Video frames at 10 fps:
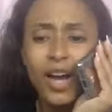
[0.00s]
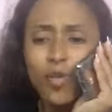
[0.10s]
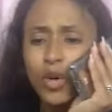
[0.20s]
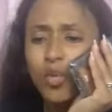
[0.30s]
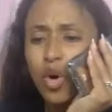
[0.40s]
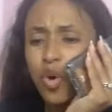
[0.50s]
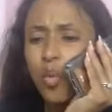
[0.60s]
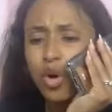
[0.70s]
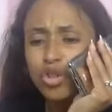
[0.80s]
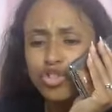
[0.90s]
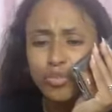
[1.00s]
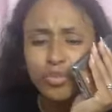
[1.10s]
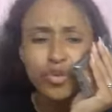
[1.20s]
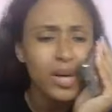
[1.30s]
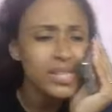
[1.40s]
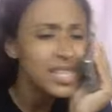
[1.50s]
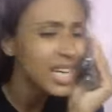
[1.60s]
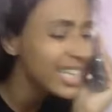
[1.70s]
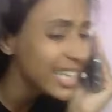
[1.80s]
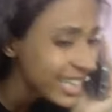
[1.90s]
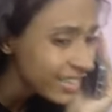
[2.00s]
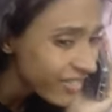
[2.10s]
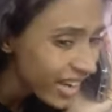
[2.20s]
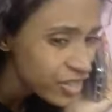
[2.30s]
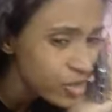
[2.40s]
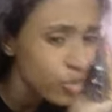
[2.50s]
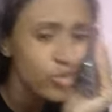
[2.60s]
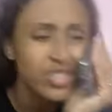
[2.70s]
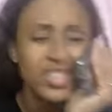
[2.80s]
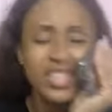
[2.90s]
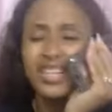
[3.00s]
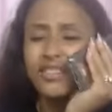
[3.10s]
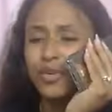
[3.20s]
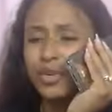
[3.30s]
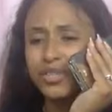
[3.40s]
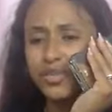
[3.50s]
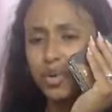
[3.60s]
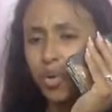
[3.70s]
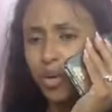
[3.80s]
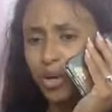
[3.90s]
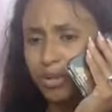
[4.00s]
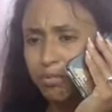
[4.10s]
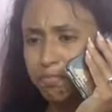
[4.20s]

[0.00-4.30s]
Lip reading: we want to worship you as clean vessels. Deliver us, Lord.